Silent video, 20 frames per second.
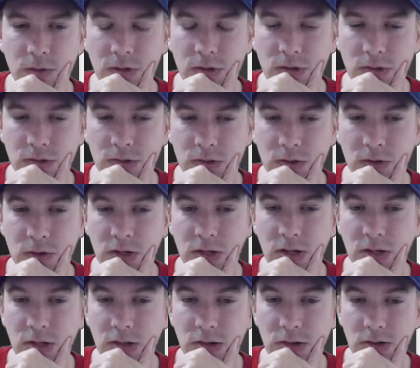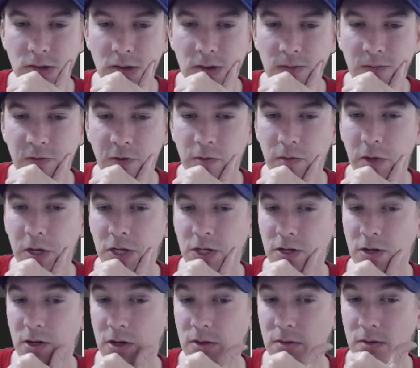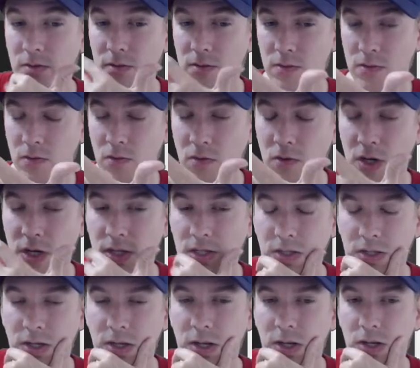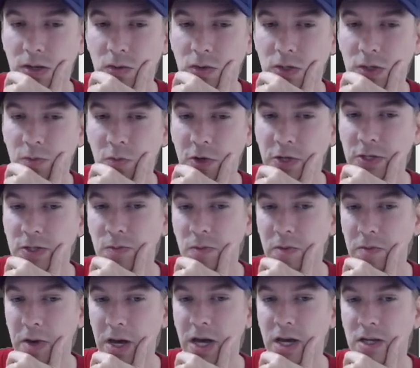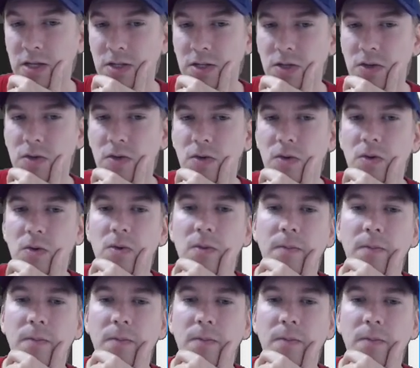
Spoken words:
So I need information on what it's hitting, which brings me back to